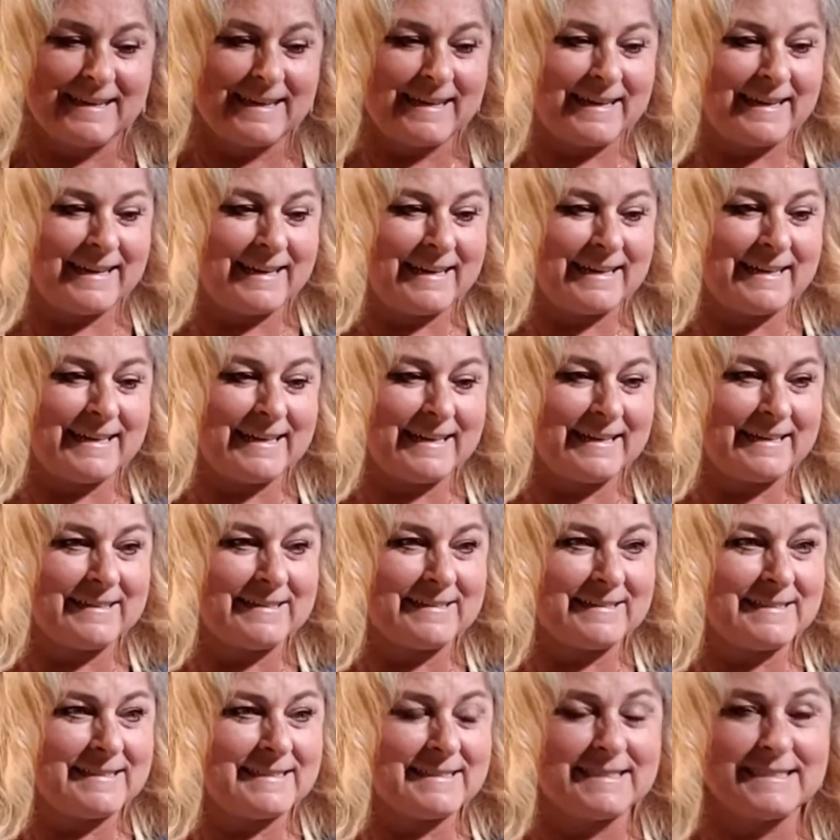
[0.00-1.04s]
It is
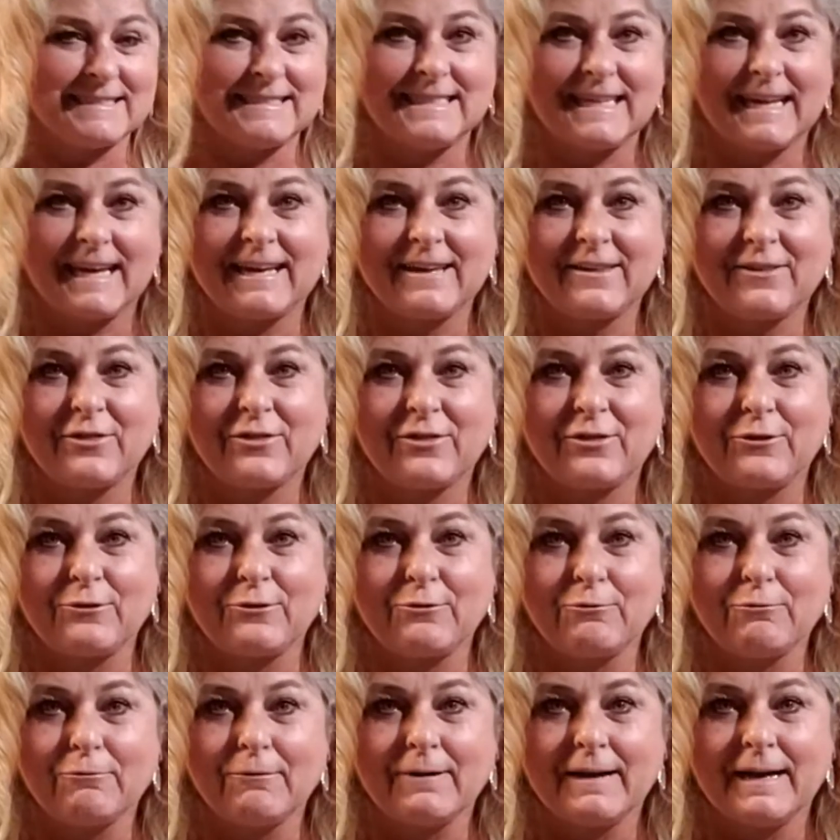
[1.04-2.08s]
day
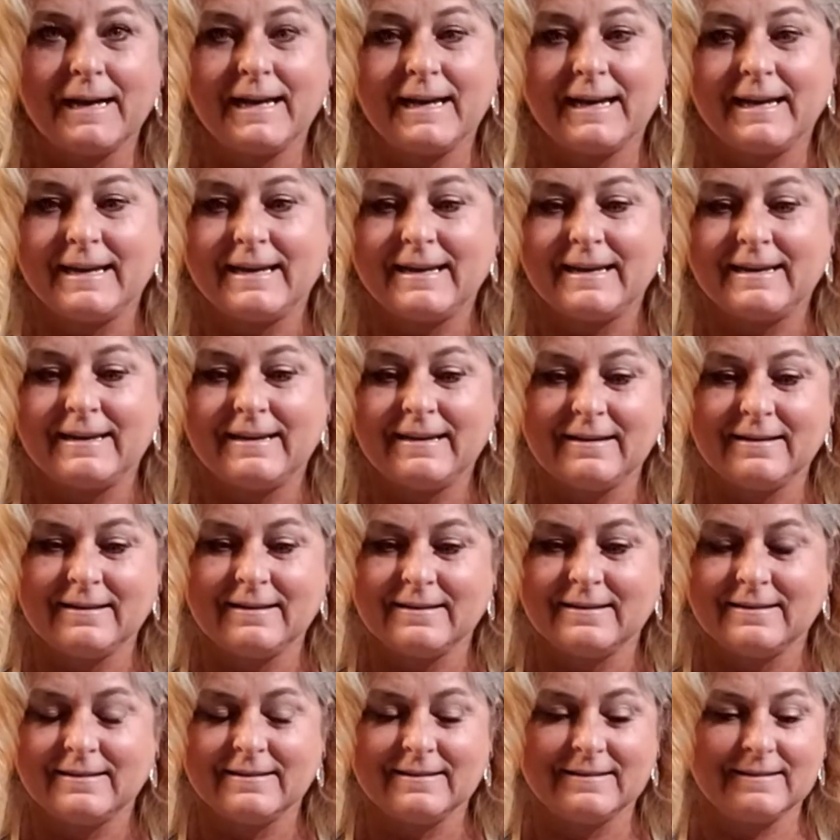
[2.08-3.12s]
3
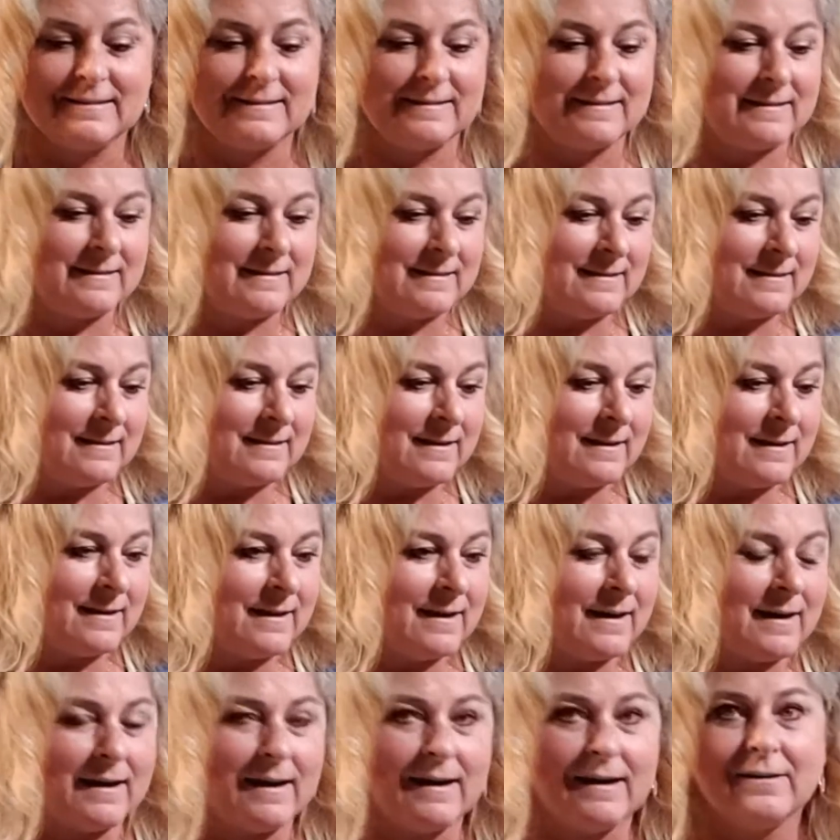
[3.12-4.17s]

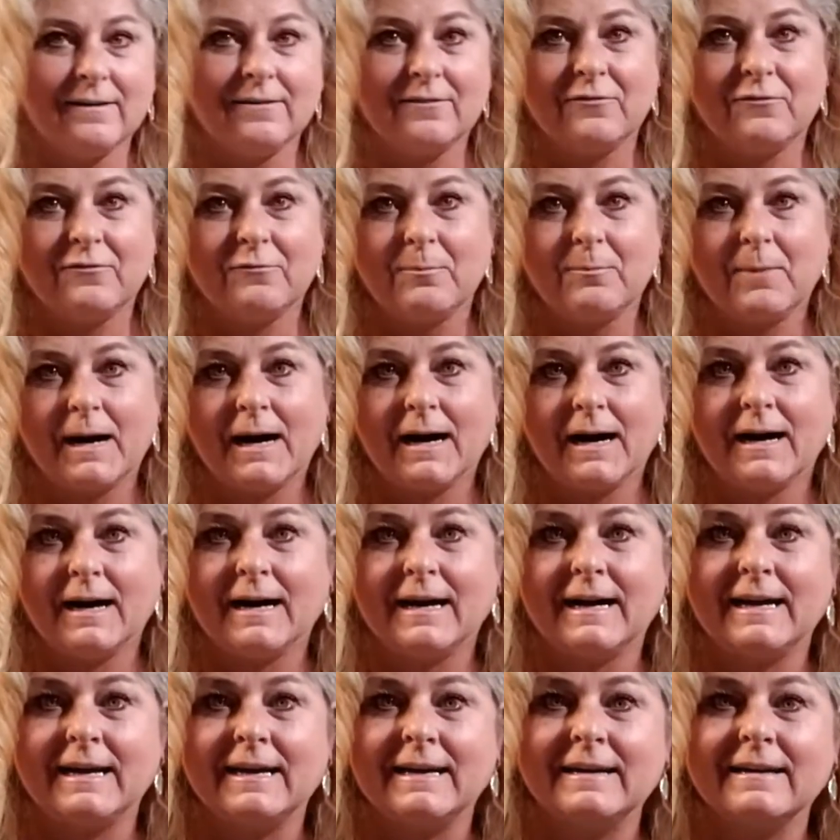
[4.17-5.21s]
of
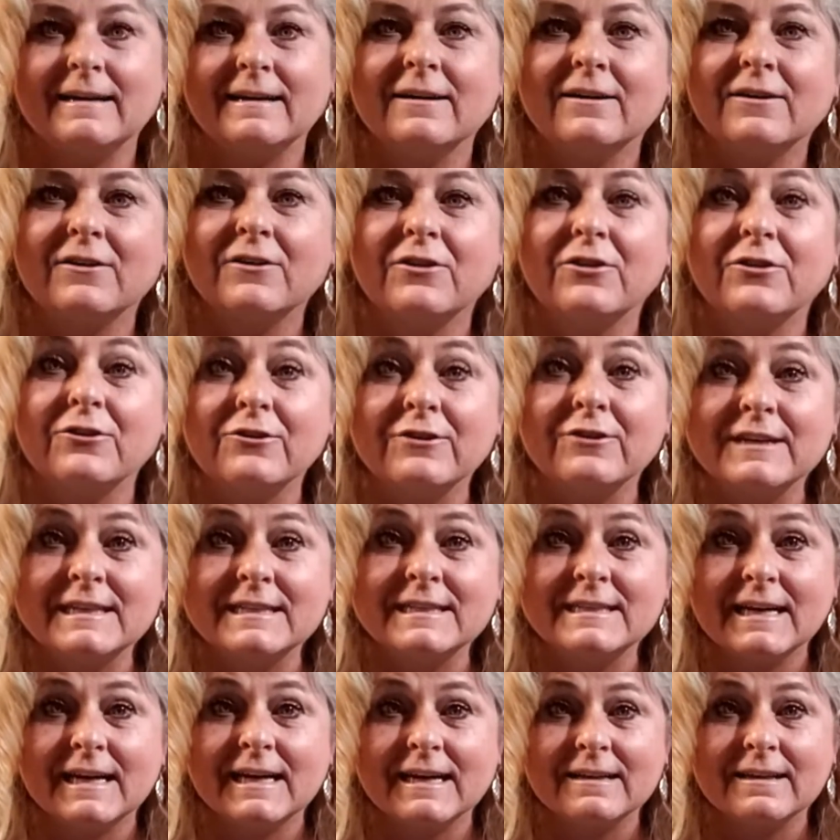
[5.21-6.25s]
my
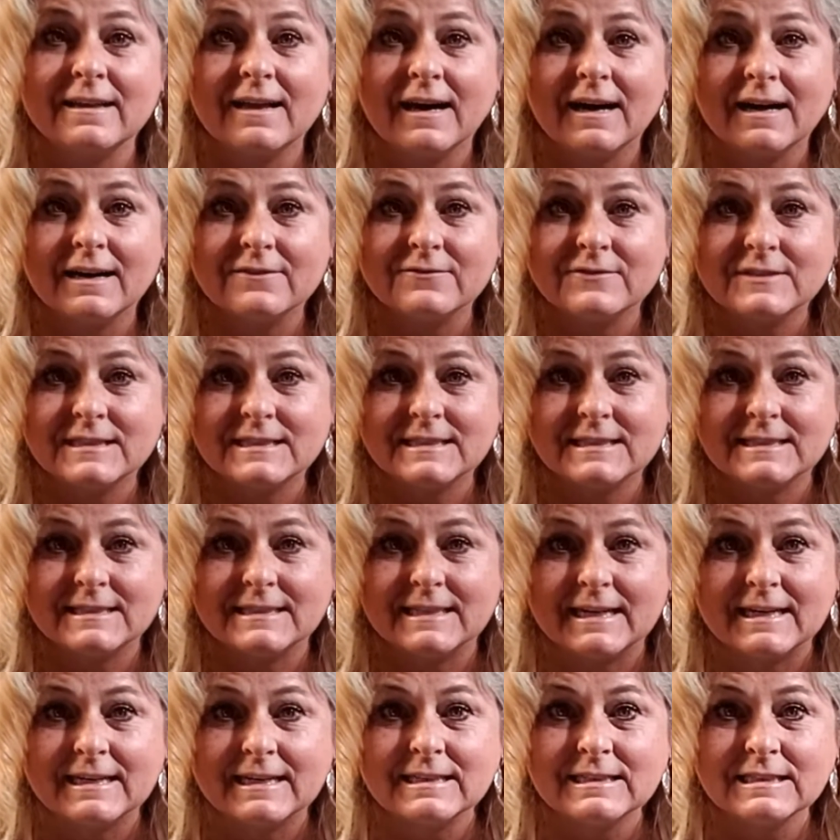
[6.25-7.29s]
30-day live
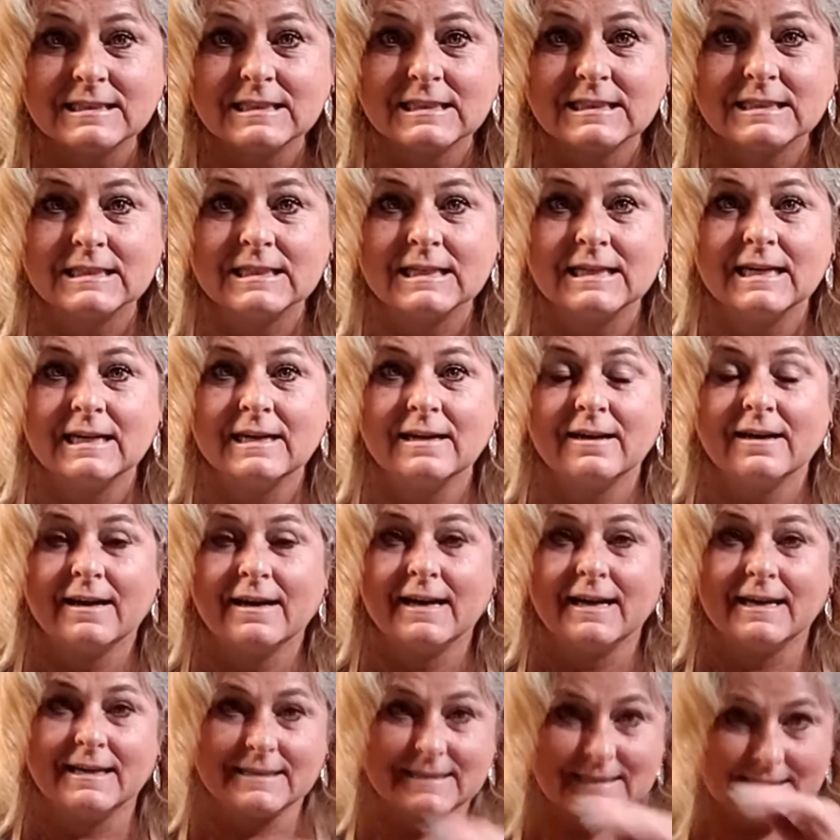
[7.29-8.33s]
stint.
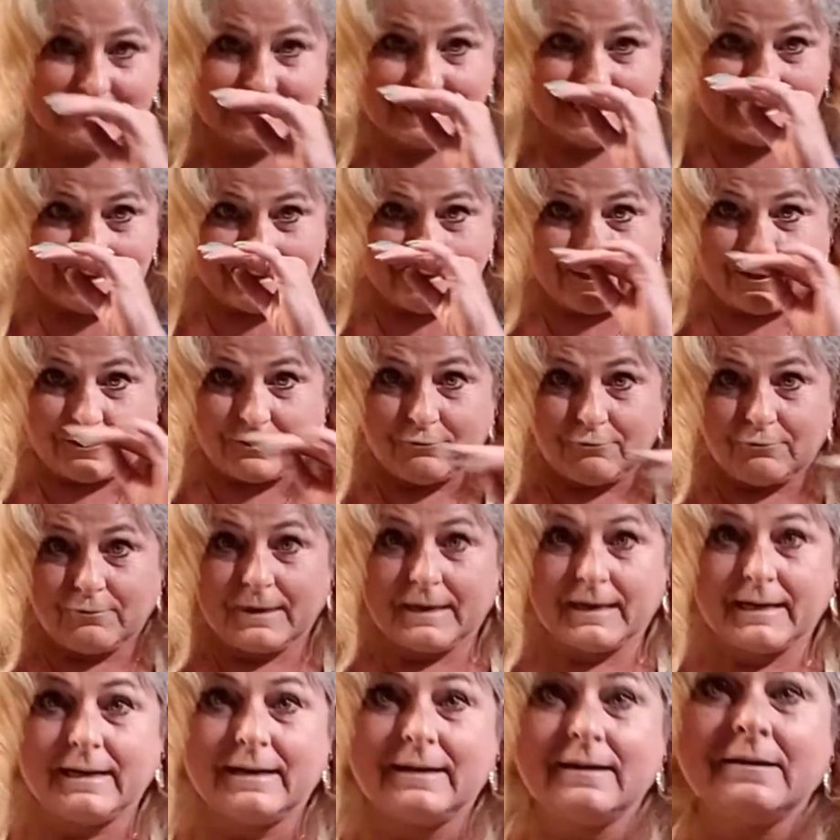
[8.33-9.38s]
It's day
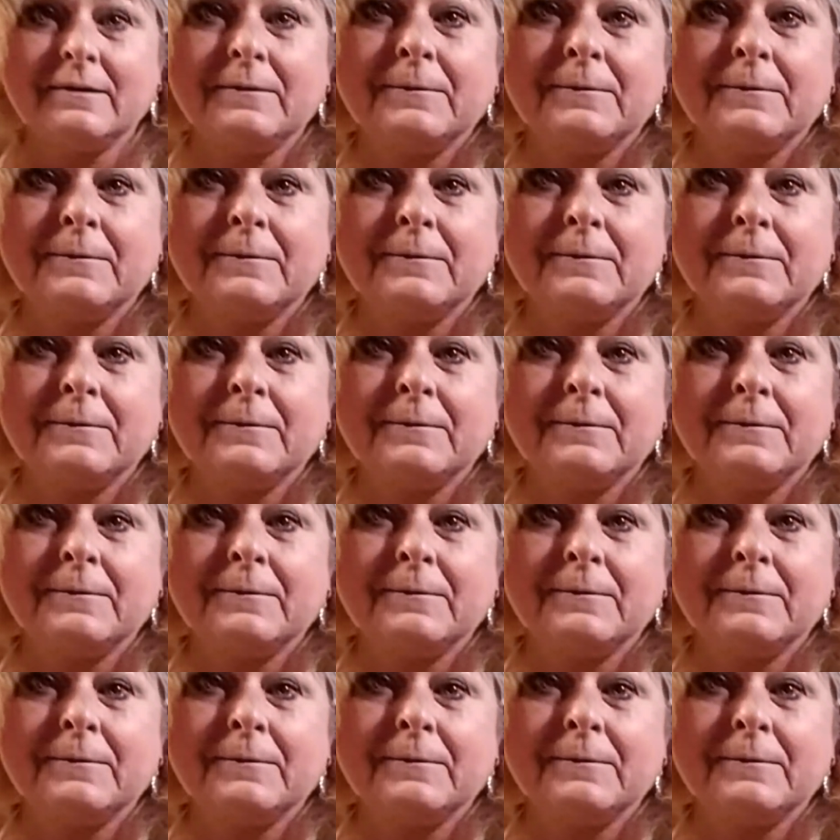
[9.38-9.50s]
3.